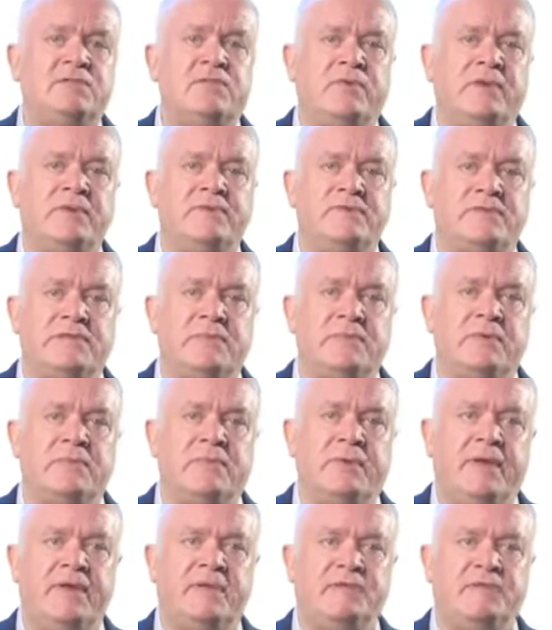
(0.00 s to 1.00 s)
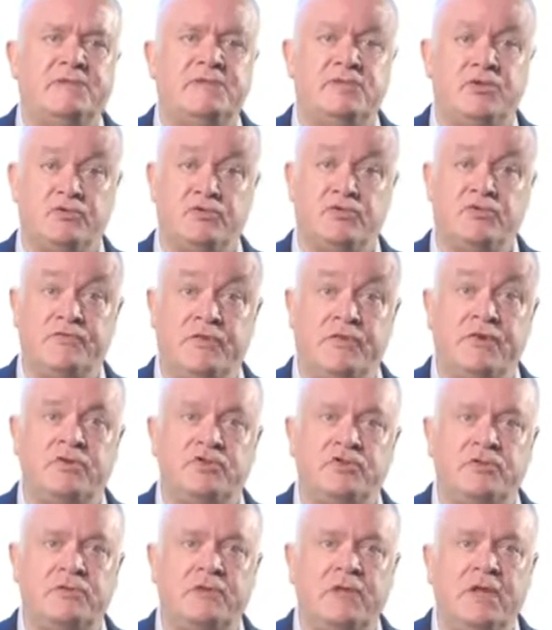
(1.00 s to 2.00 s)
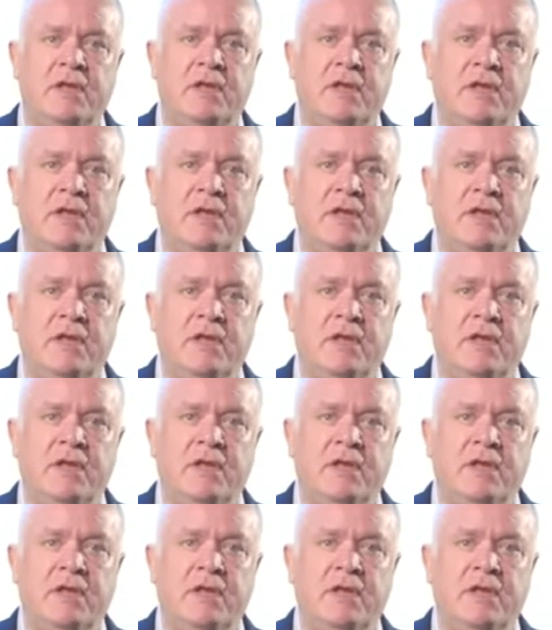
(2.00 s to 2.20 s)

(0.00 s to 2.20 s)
to relieve stomach pains is controversial